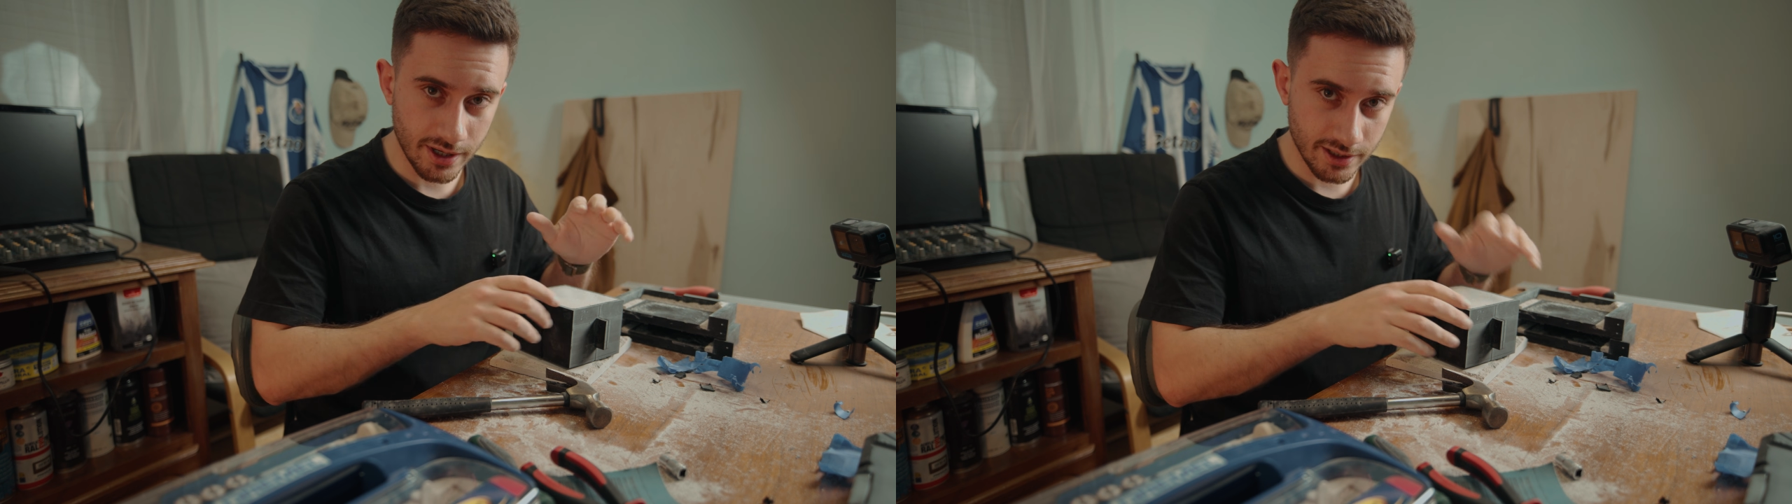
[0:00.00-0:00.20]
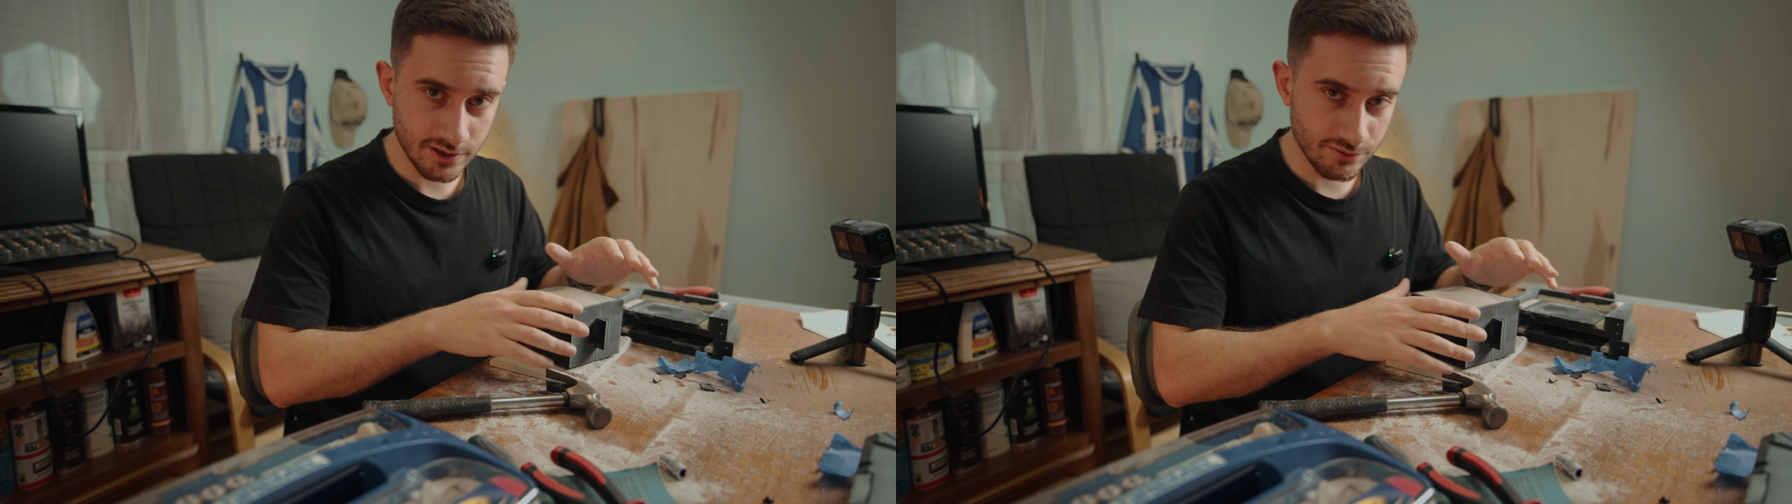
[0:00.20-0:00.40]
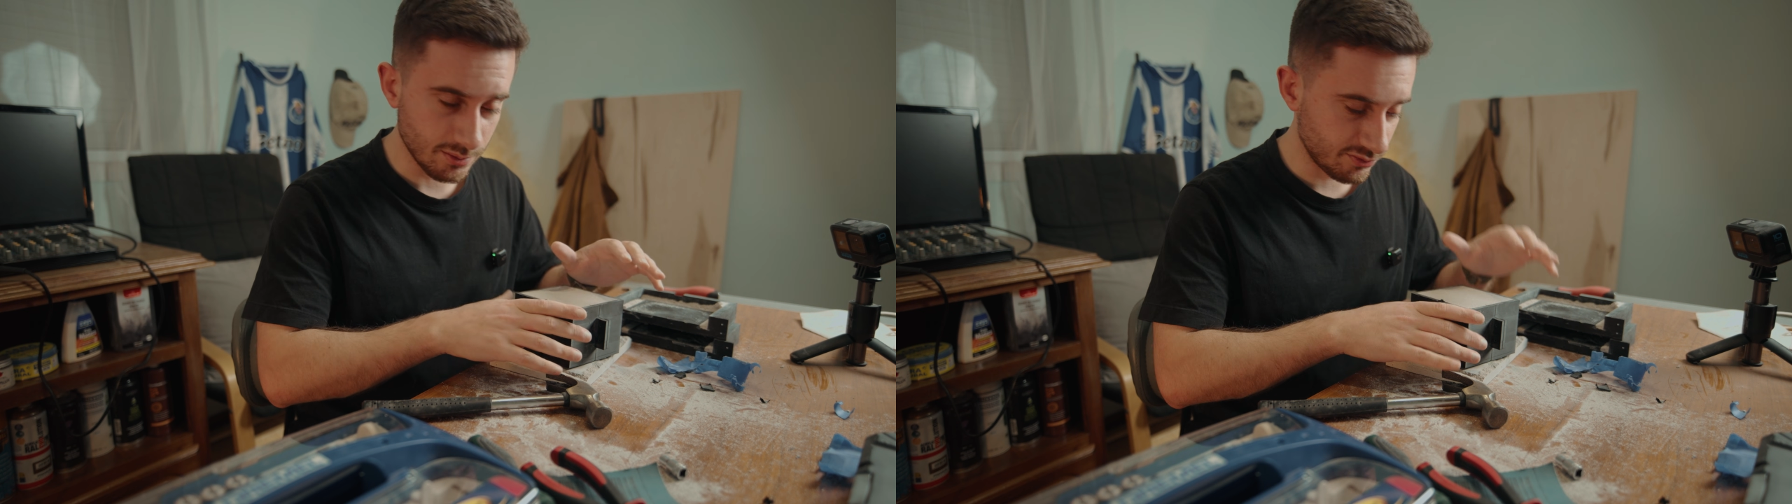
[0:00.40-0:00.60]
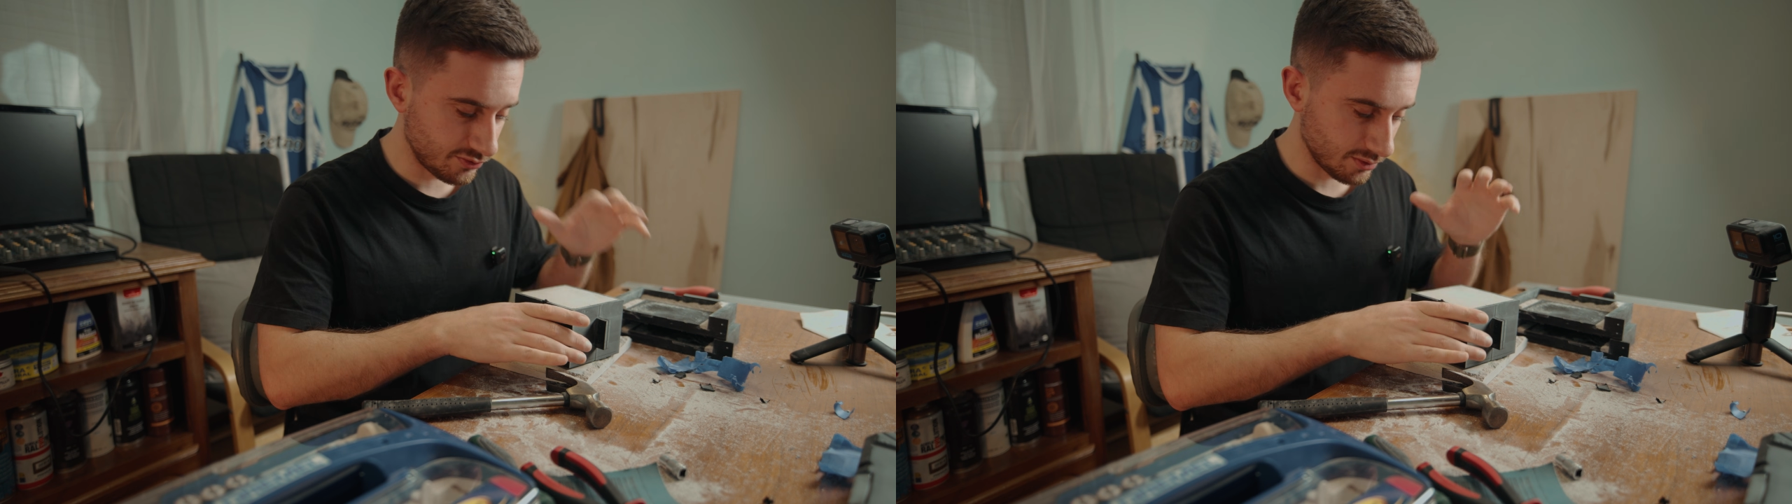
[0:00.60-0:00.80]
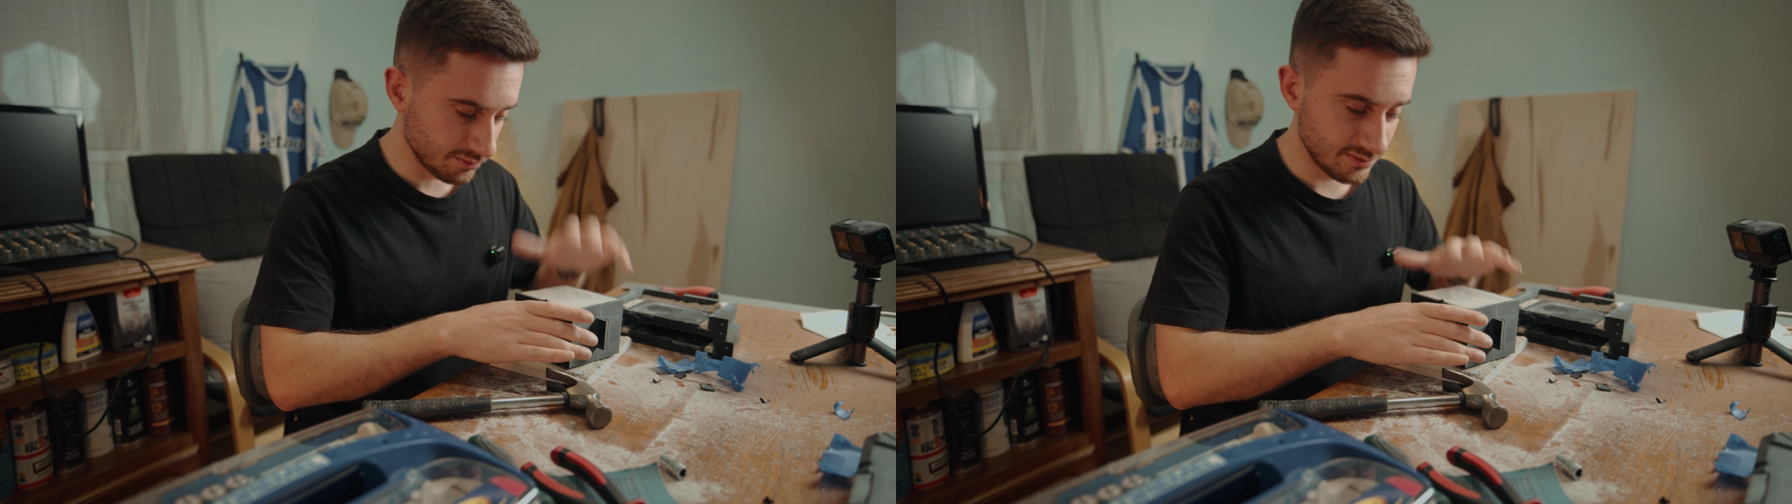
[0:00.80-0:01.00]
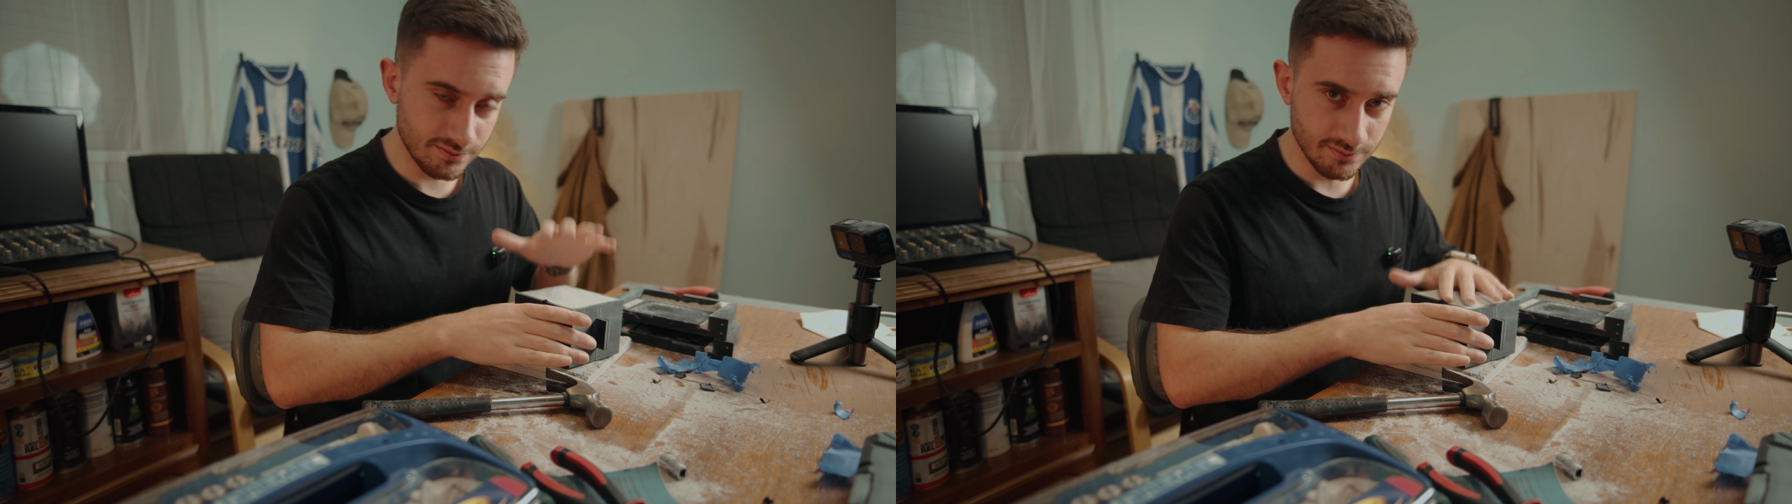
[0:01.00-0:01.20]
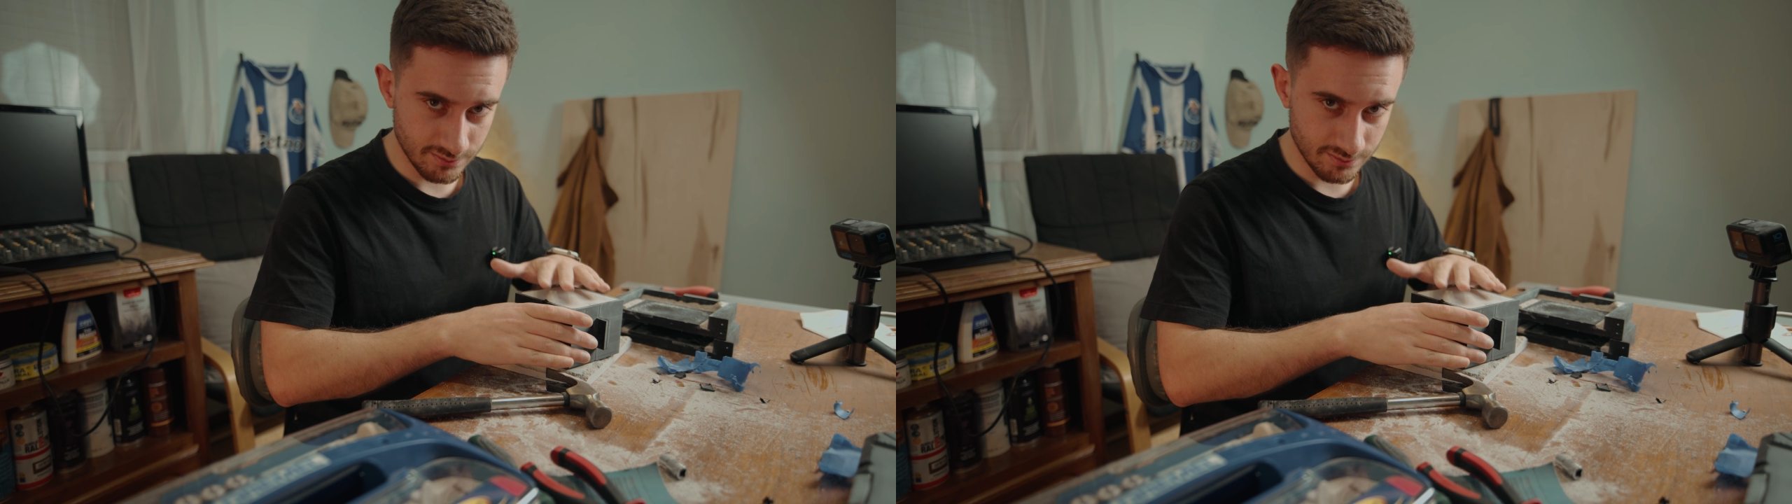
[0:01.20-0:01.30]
I give up from